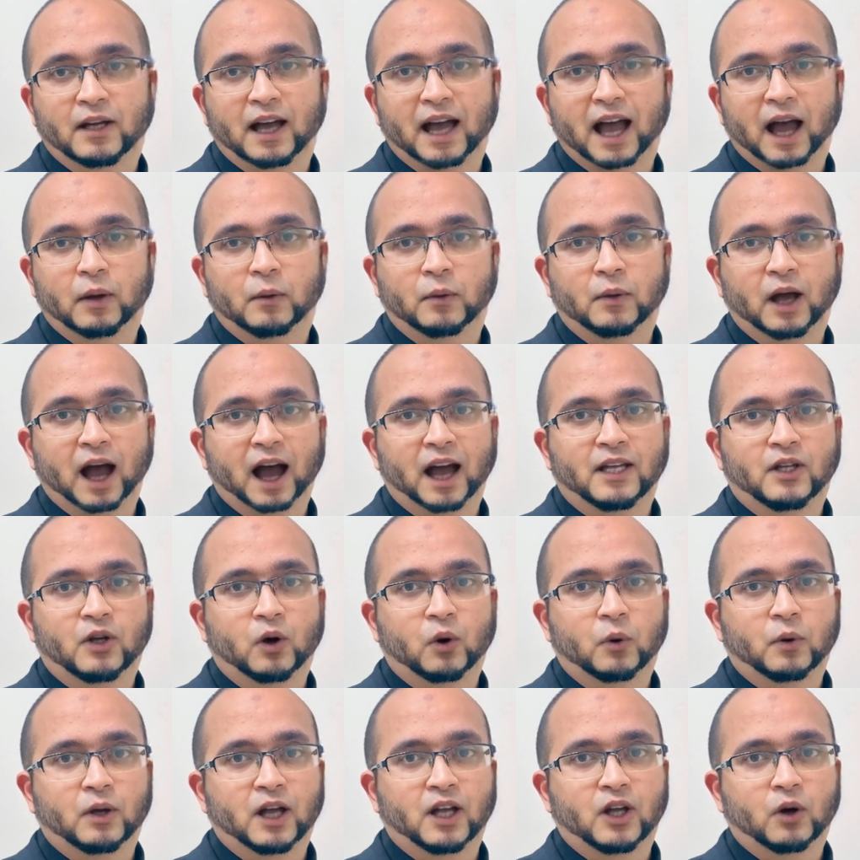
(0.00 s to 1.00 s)
It
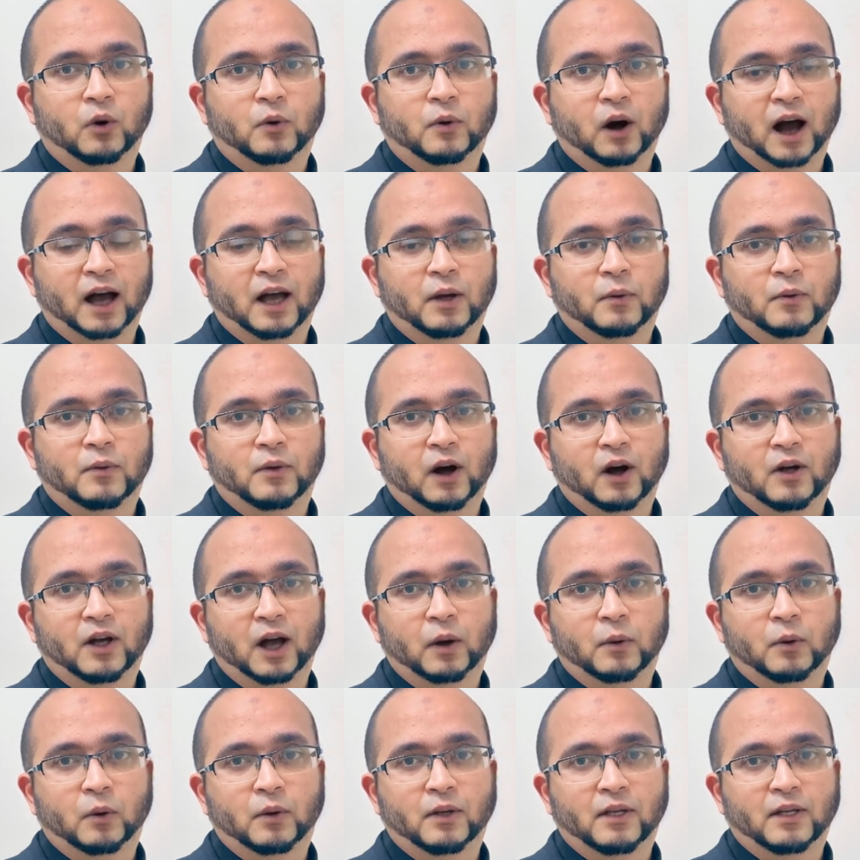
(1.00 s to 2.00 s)
applies only to random
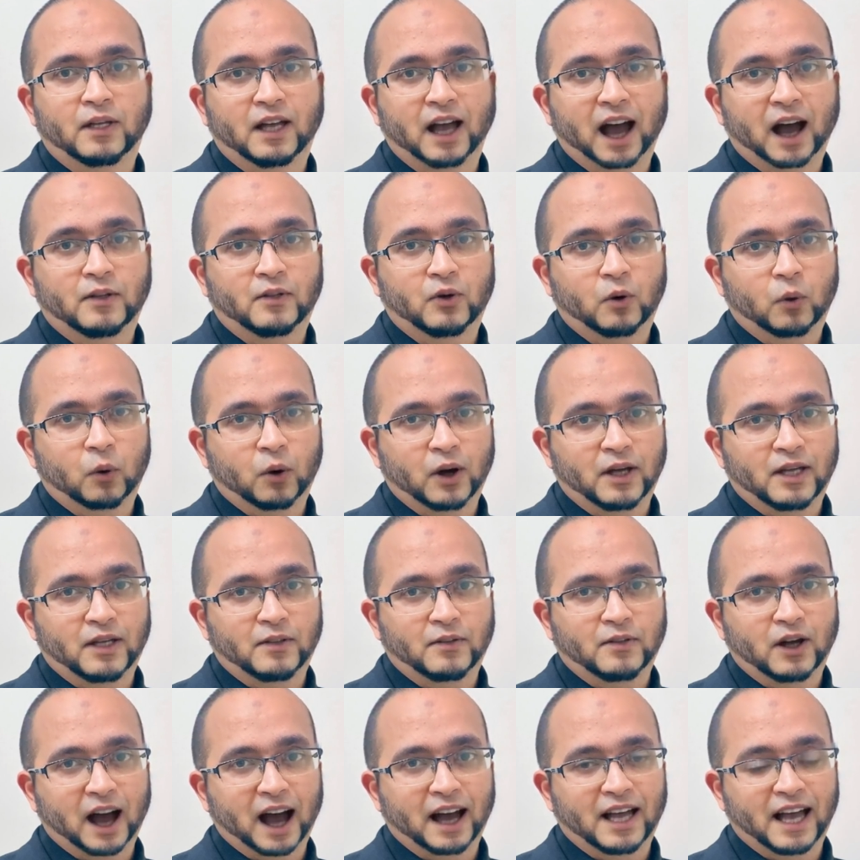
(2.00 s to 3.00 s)
variables that have a
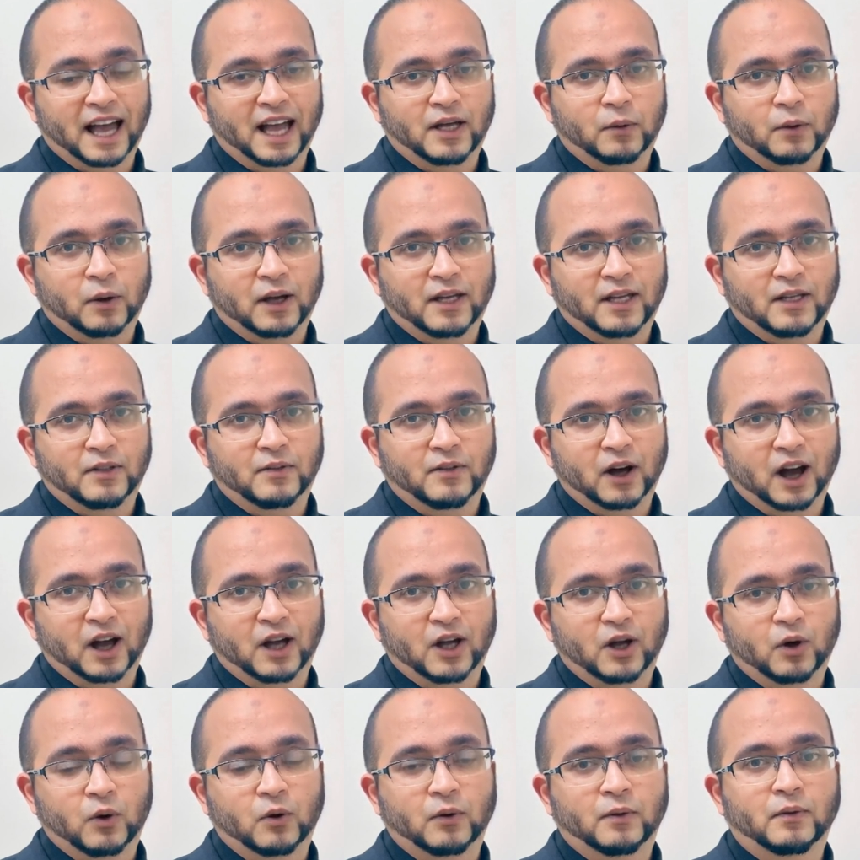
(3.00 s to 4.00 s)
well-defined expected
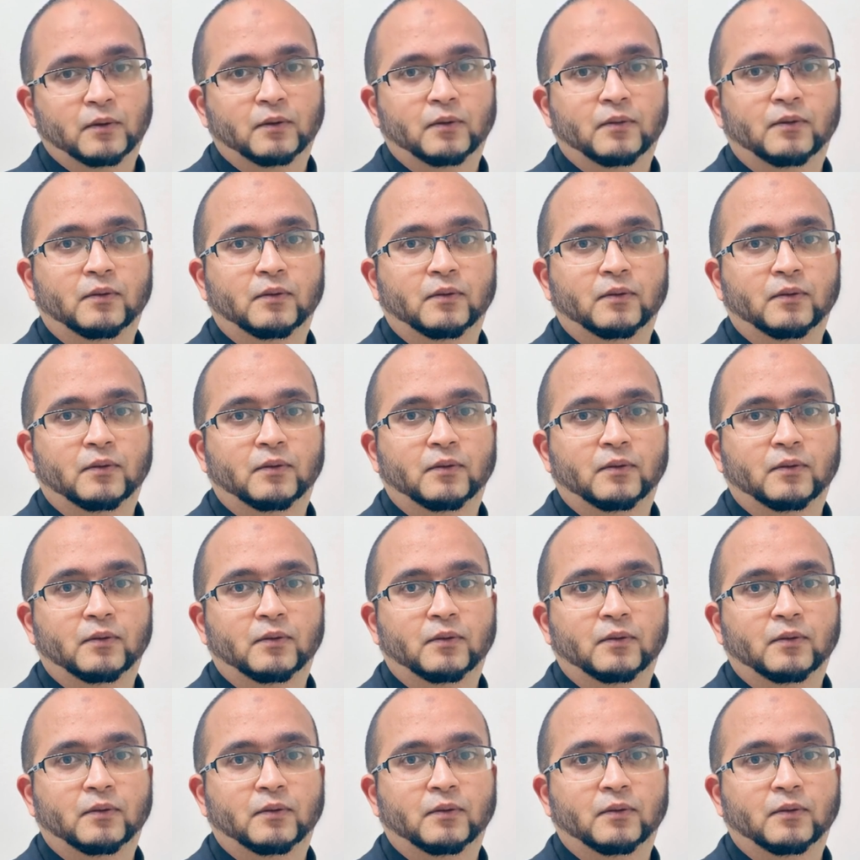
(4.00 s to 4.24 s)
value.